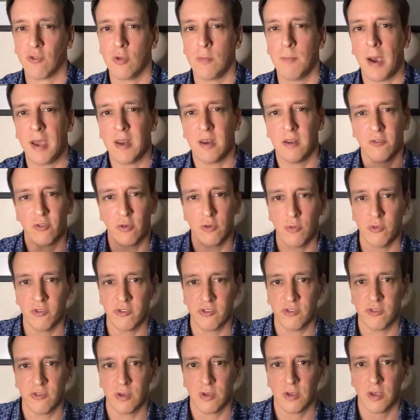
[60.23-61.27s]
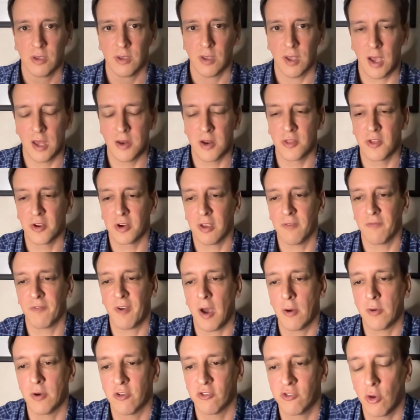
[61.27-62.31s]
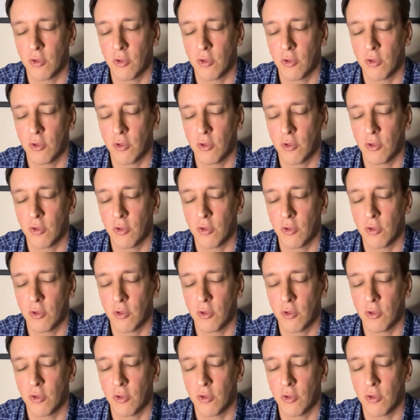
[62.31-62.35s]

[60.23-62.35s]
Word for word: so we might introduce another confounder.